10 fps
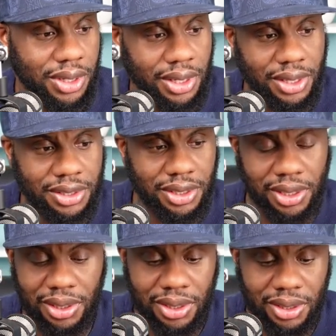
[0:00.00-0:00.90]
It's
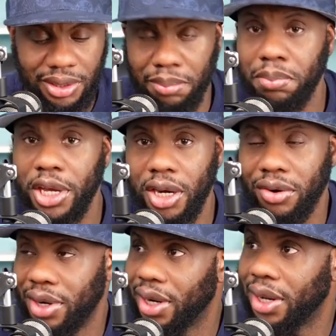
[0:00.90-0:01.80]
the
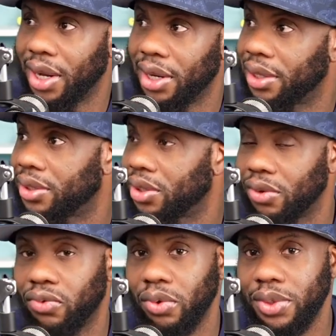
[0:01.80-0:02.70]
bickering and all this
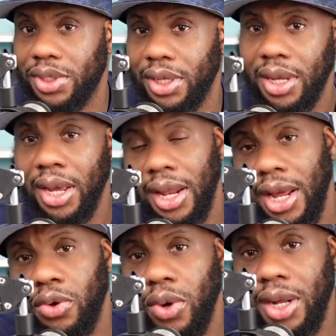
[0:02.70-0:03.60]
stuff, obviously. And I
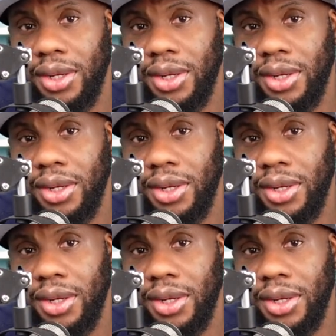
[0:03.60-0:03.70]
do